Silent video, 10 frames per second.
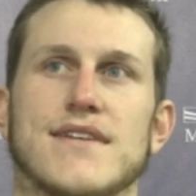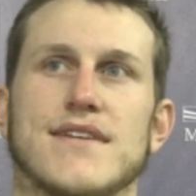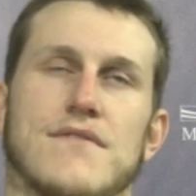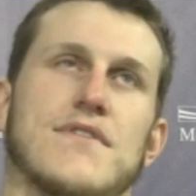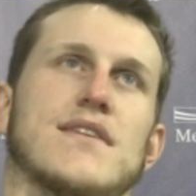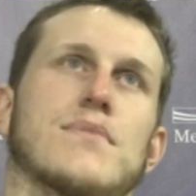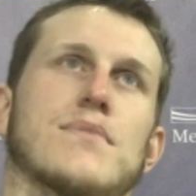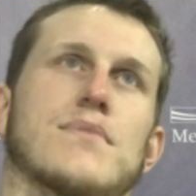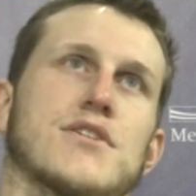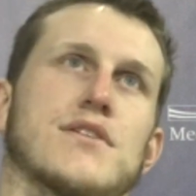10, 15
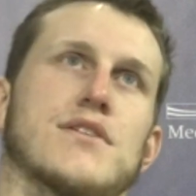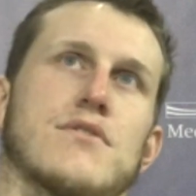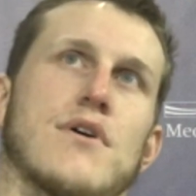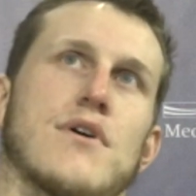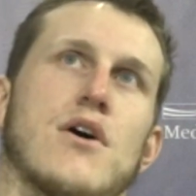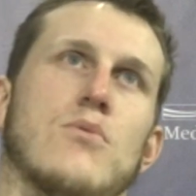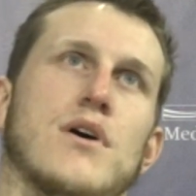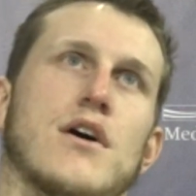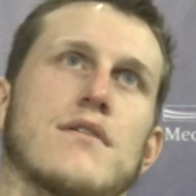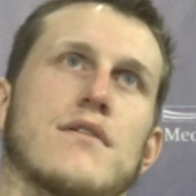possessions in a row,
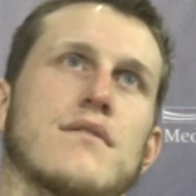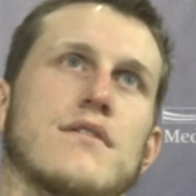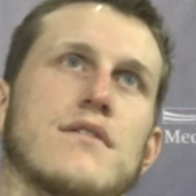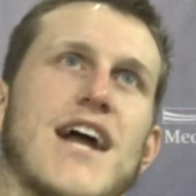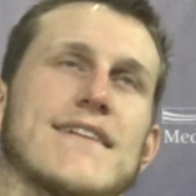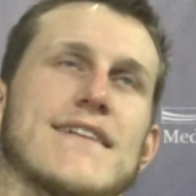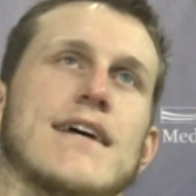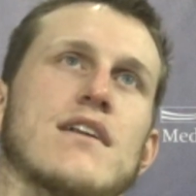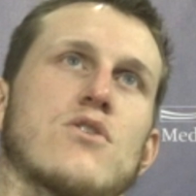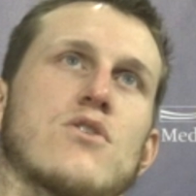but not
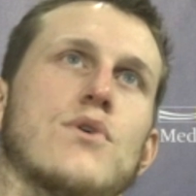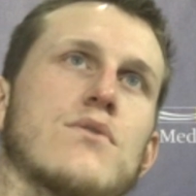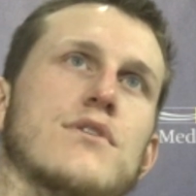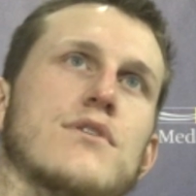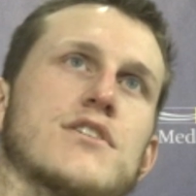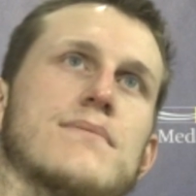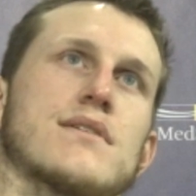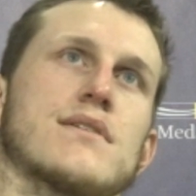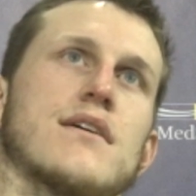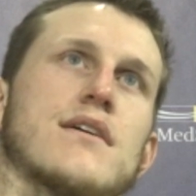taking a quick one just
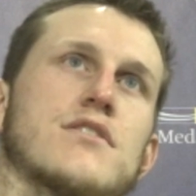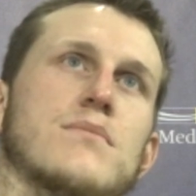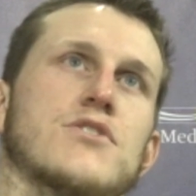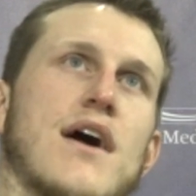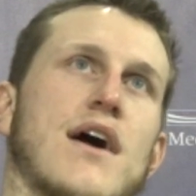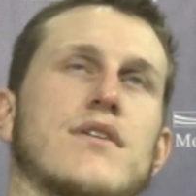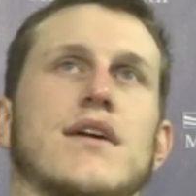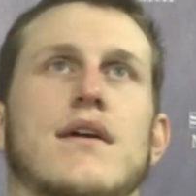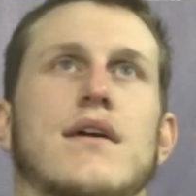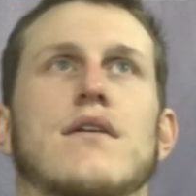because I touch it, but driving
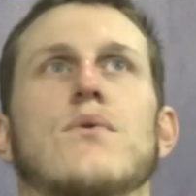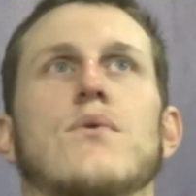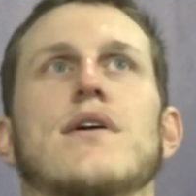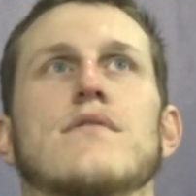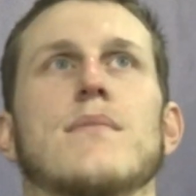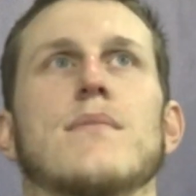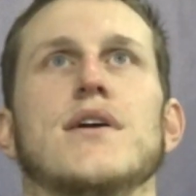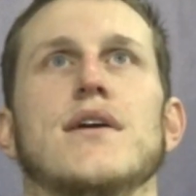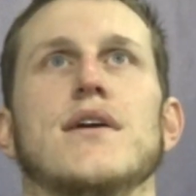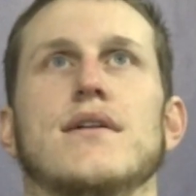and kicking or whatever it may
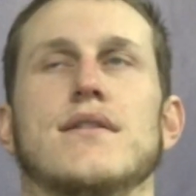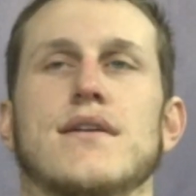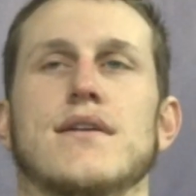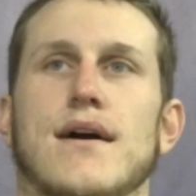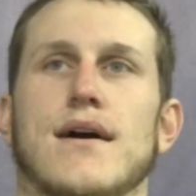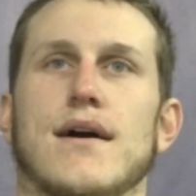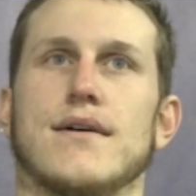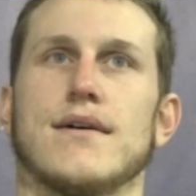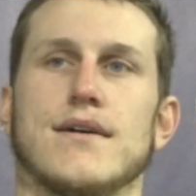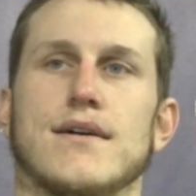be. And
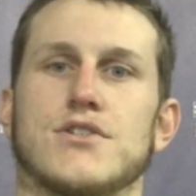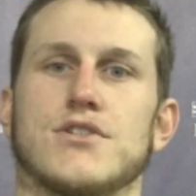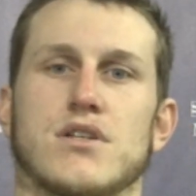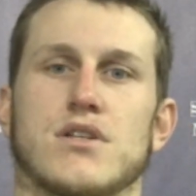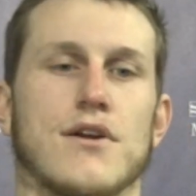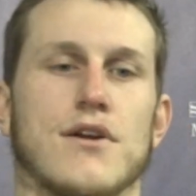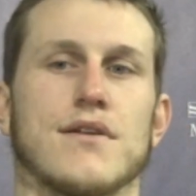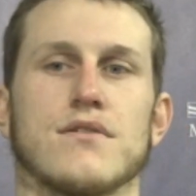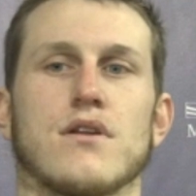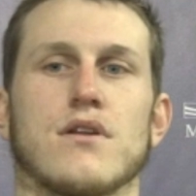just
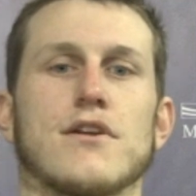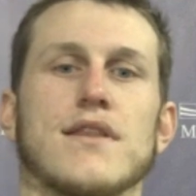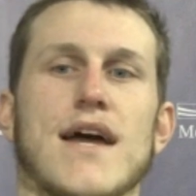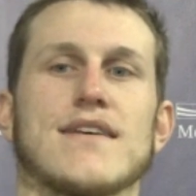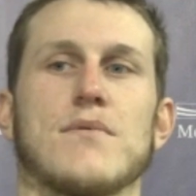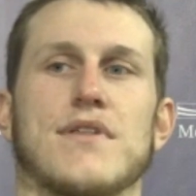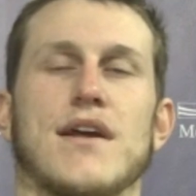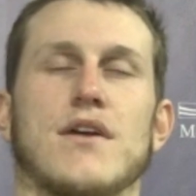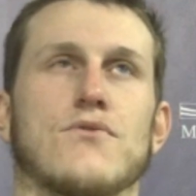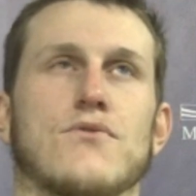learning that type
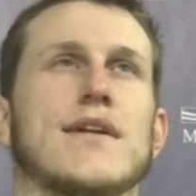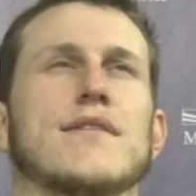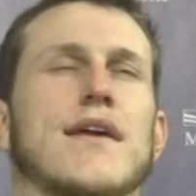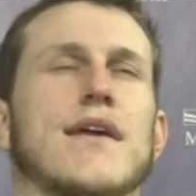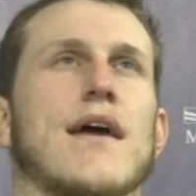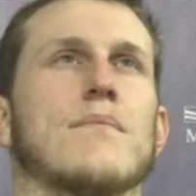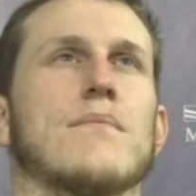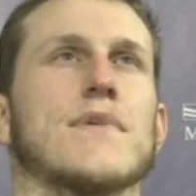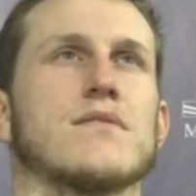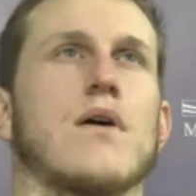of thing and reading the game
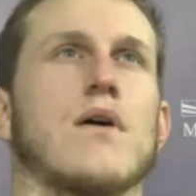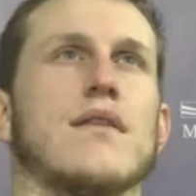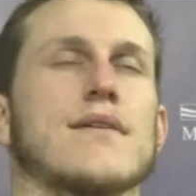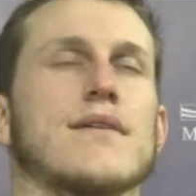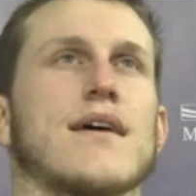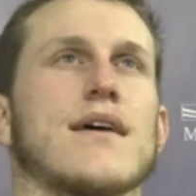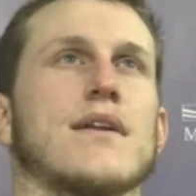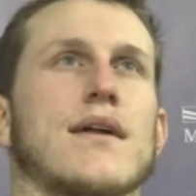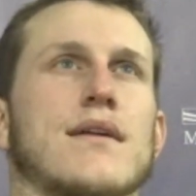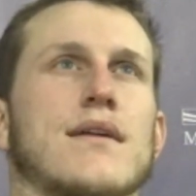is probably the next step
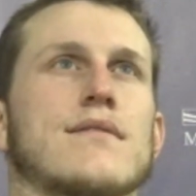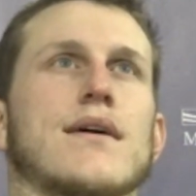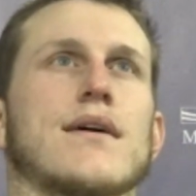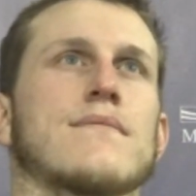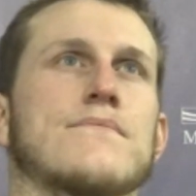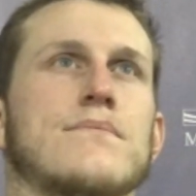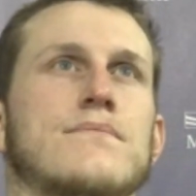that I need to take.